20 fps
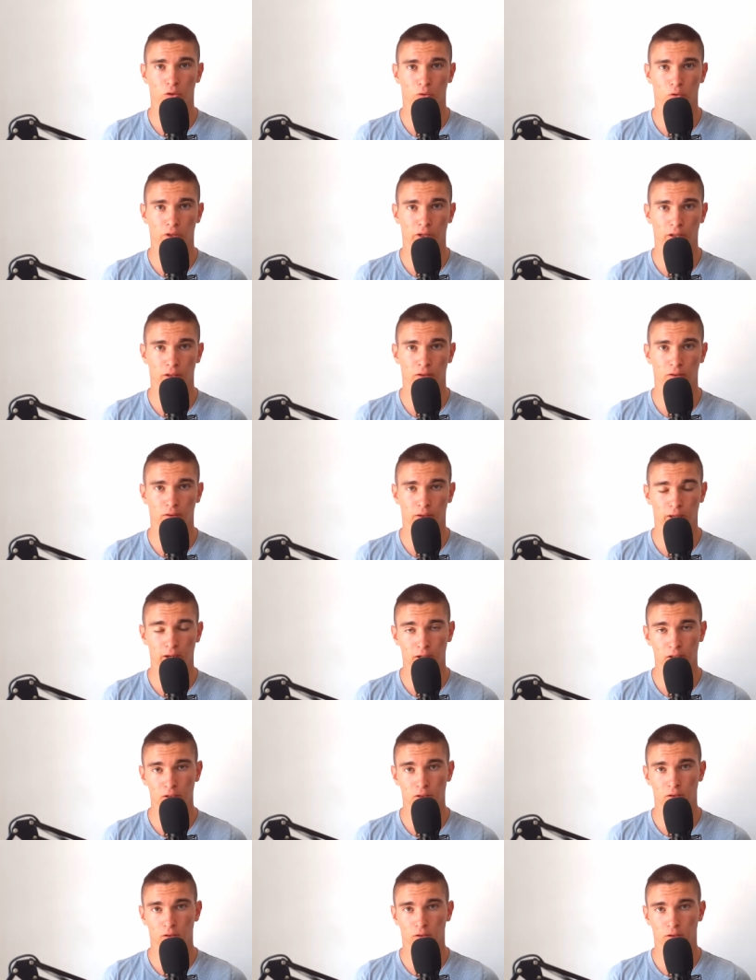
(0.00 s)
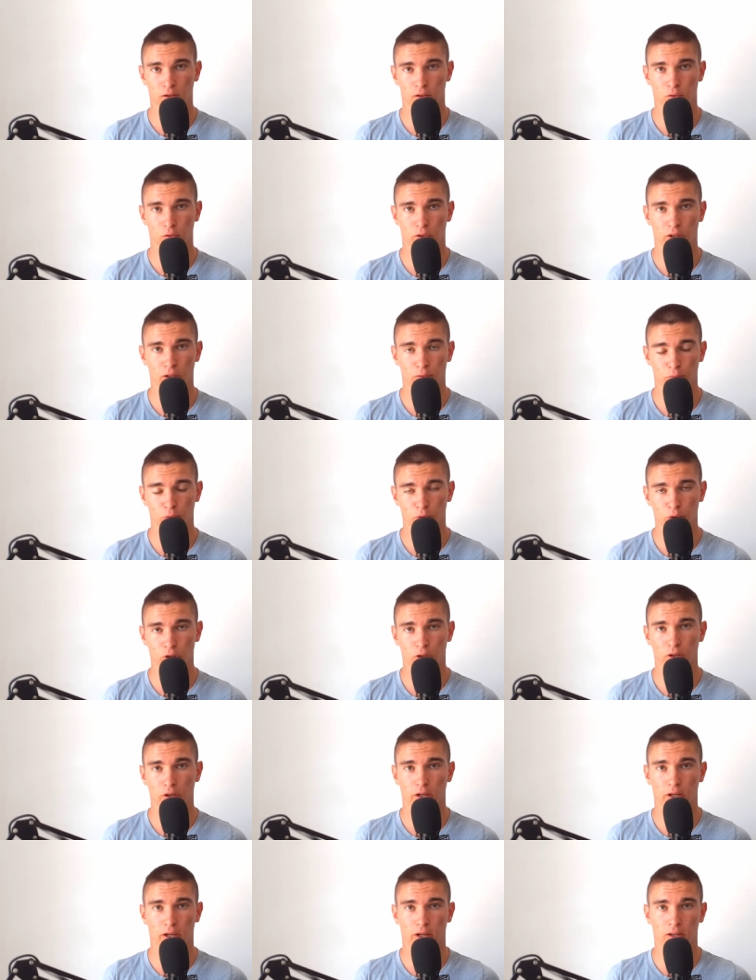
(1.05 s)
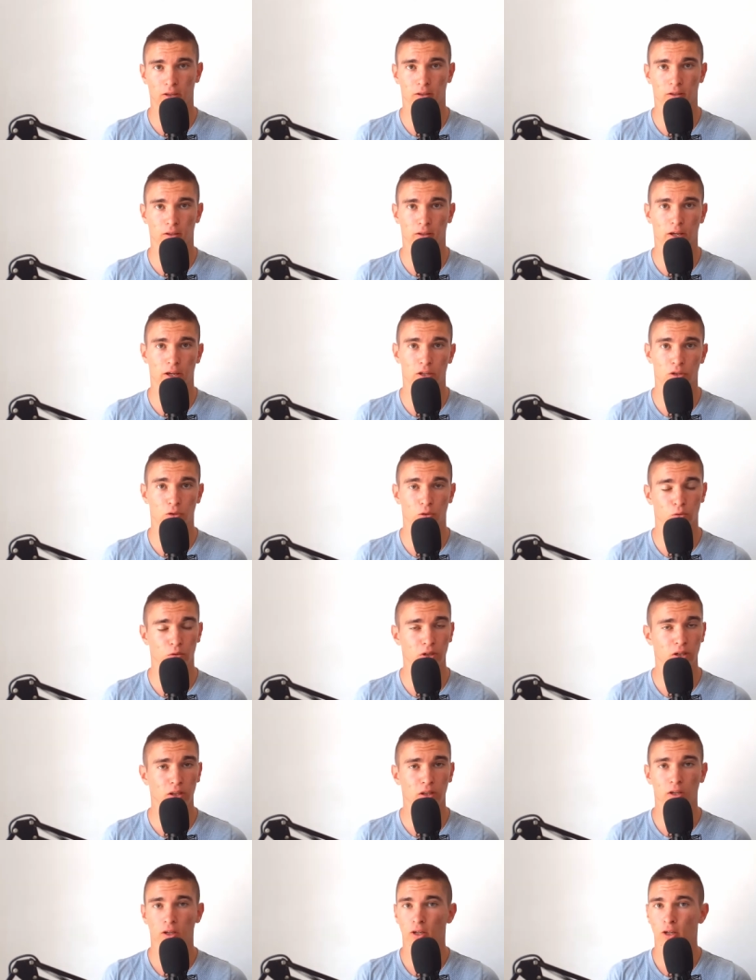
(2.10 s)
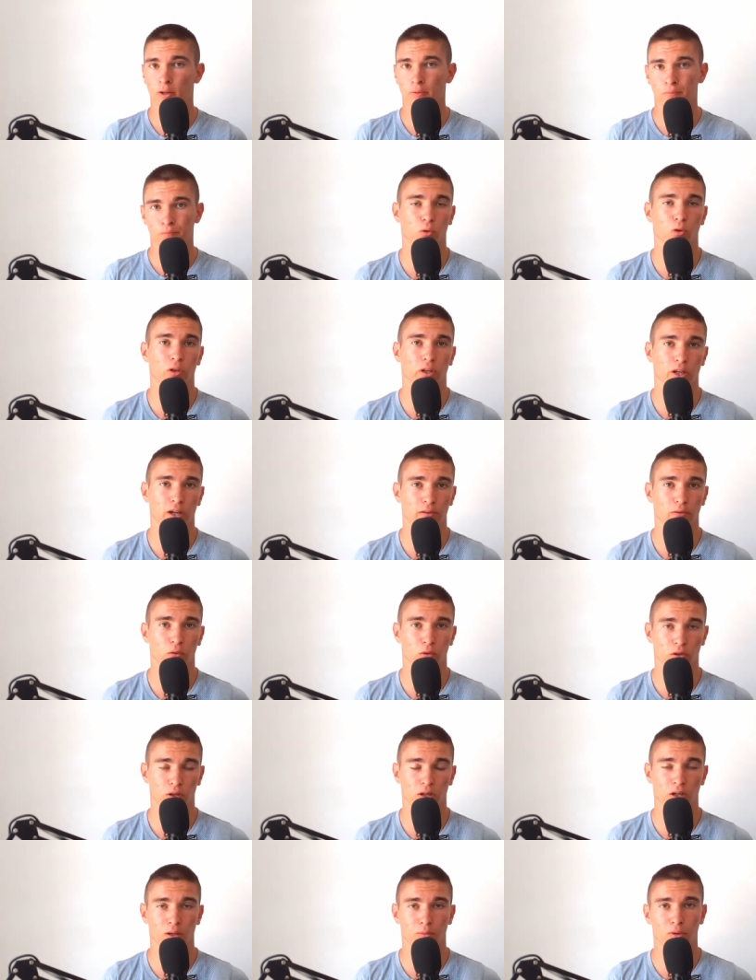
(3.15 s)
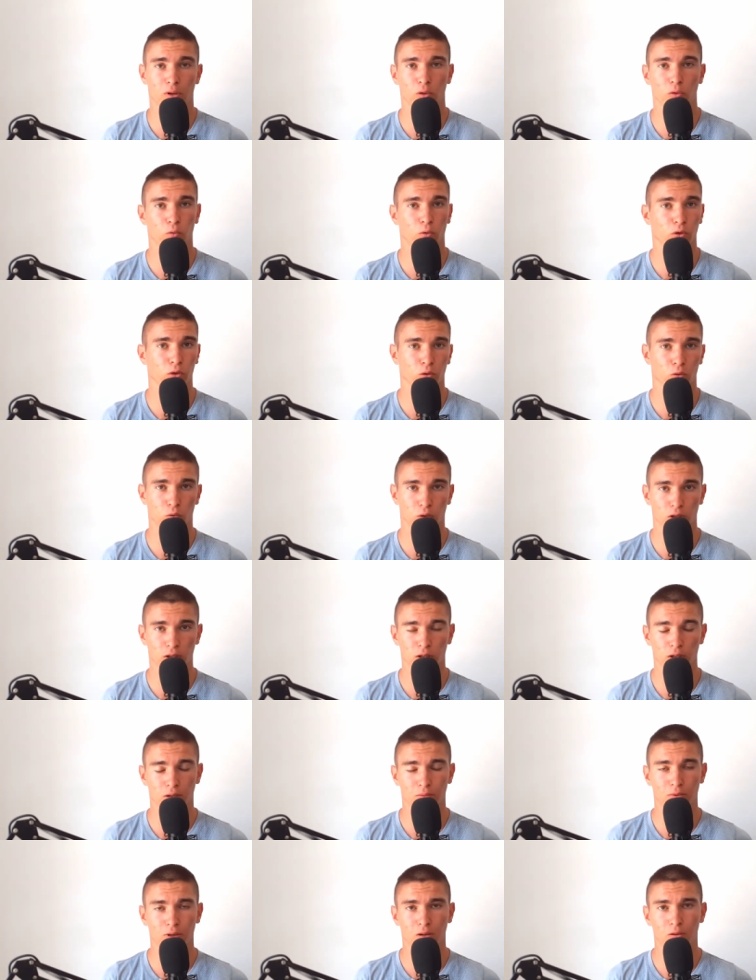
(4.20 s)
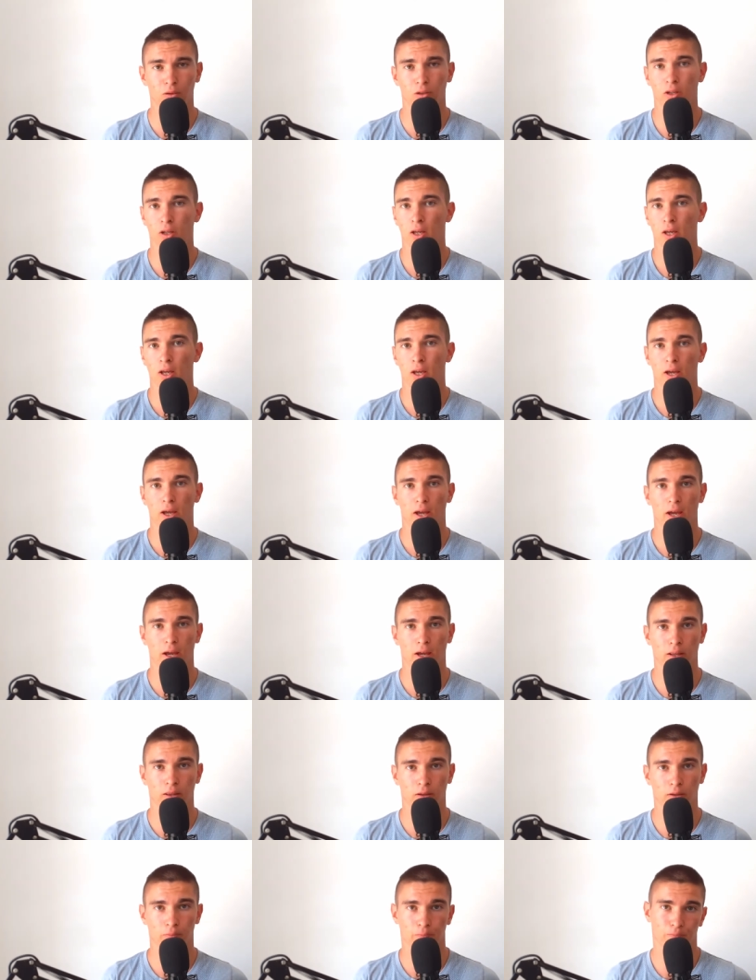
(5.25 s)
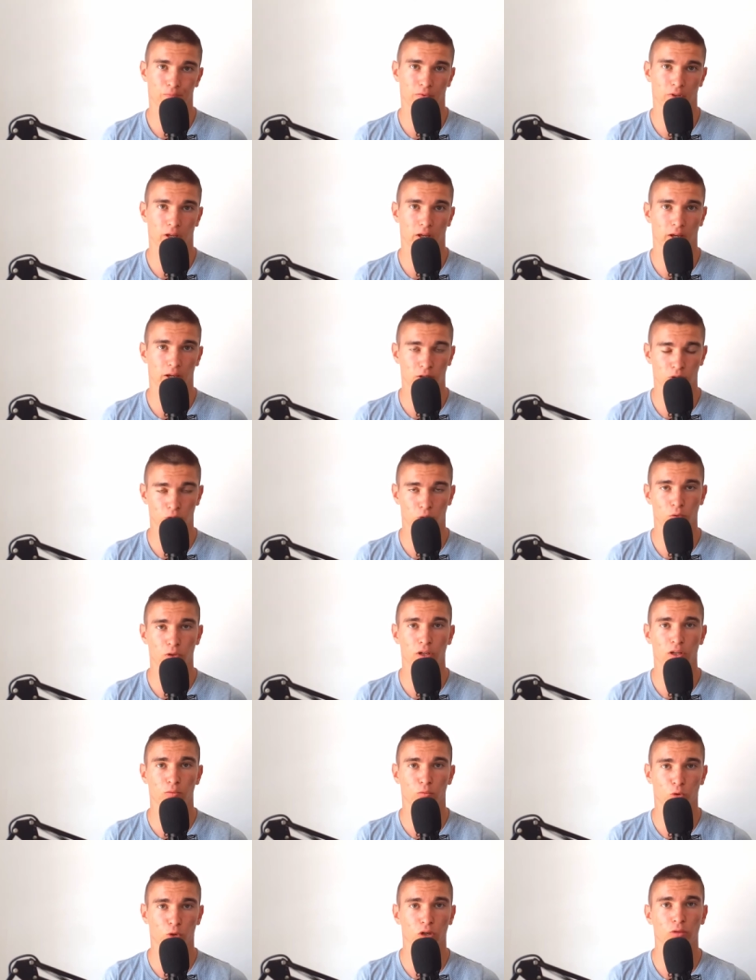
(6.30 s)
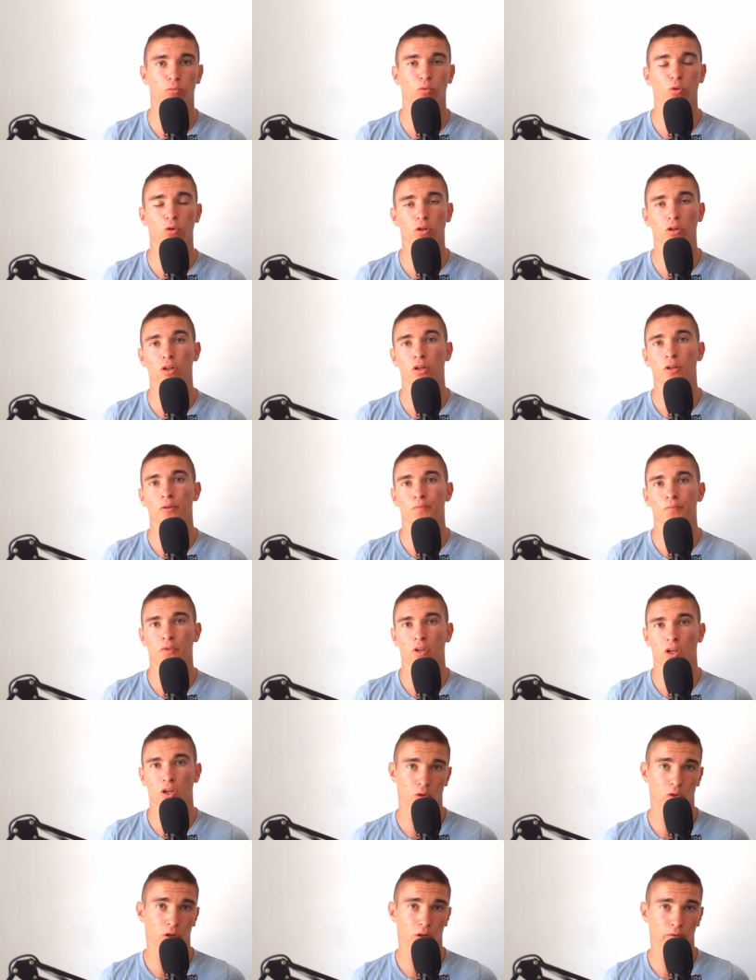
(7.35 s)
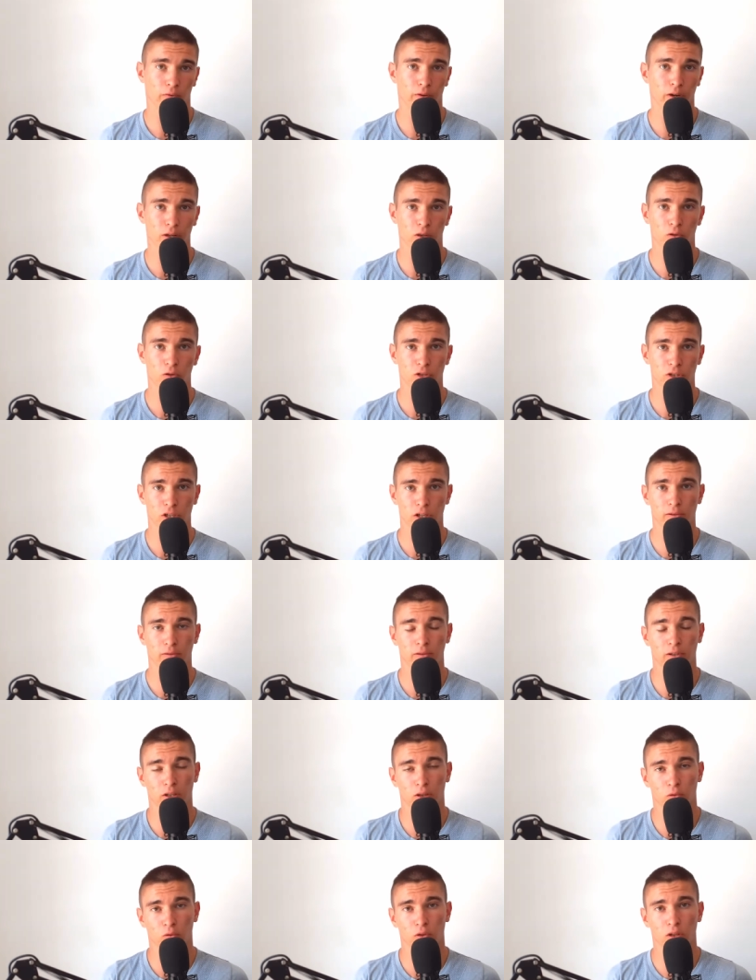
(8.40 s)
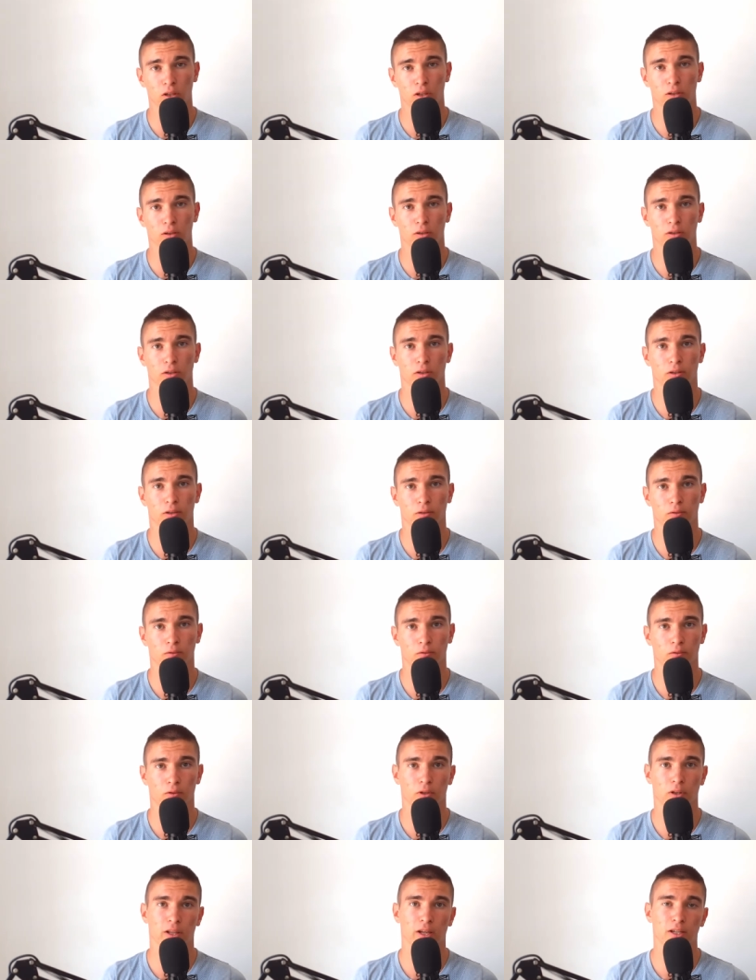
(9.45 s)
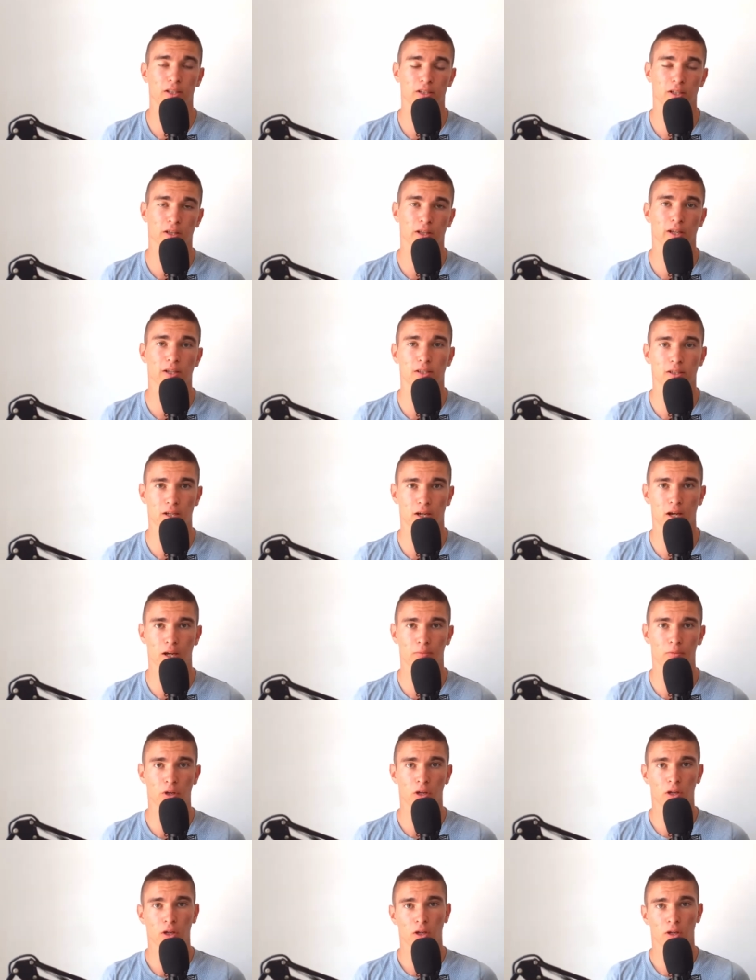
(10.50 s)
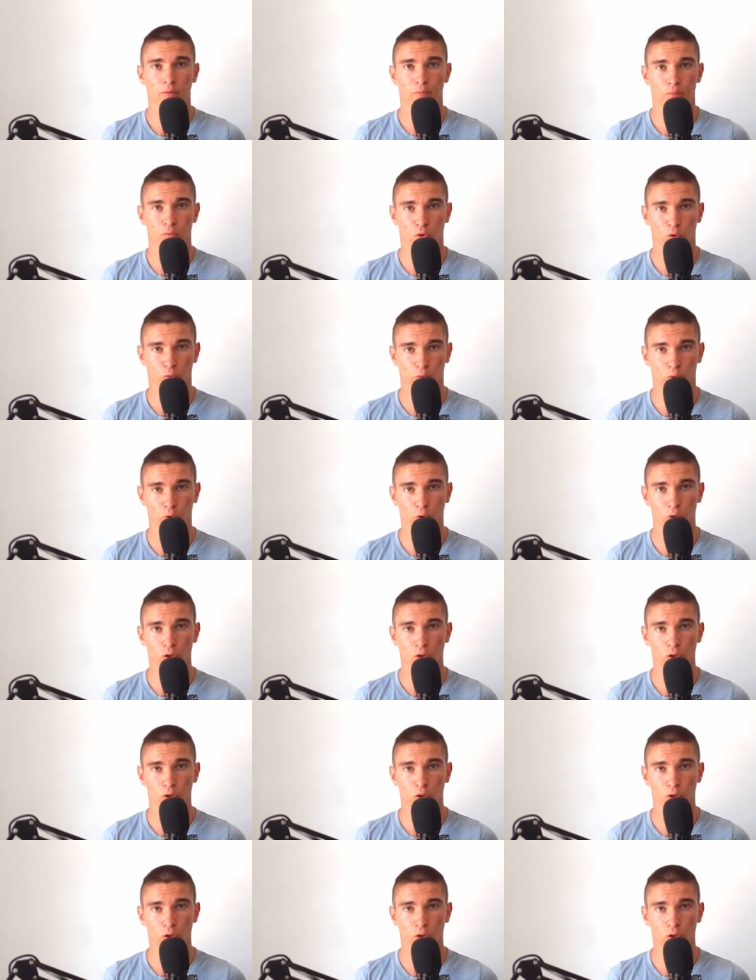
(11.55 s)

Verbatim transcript: into that text, into that book, and as you read, you only have to think about what you're reading about, and as you read more and more, you're gonna find yourself that you need uh, less and less time to